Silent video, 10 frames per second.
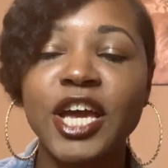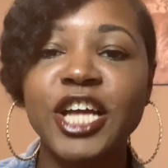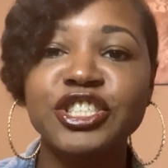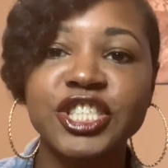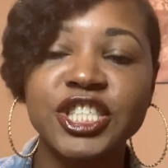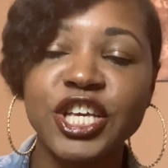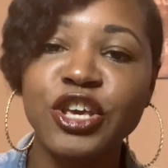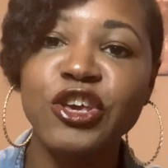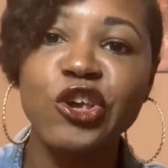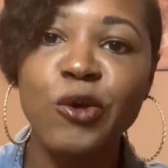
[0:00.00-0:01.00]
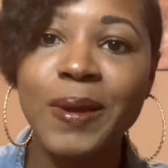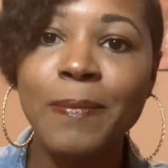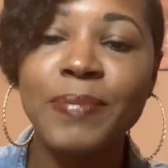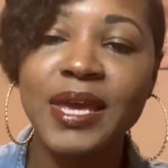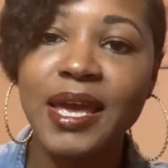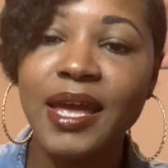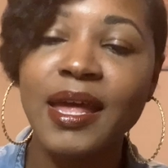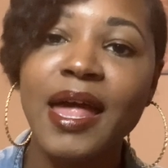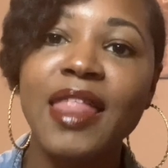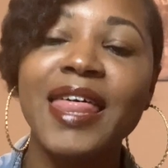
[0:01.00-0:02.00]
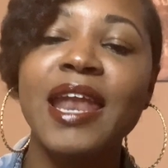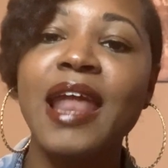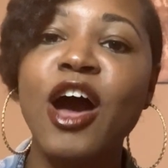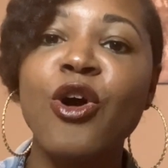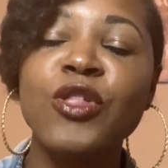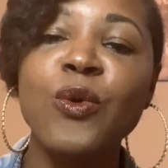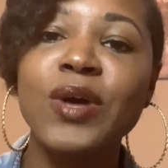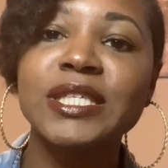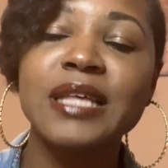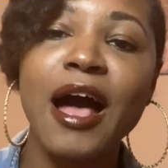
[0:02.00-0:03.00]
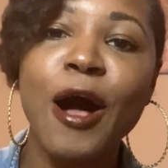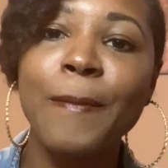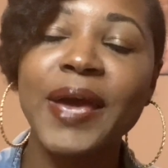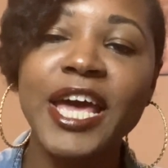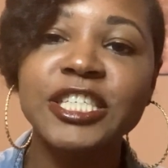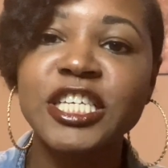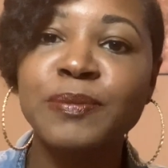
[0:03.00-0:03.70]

interesting human being that not only wants to help patients,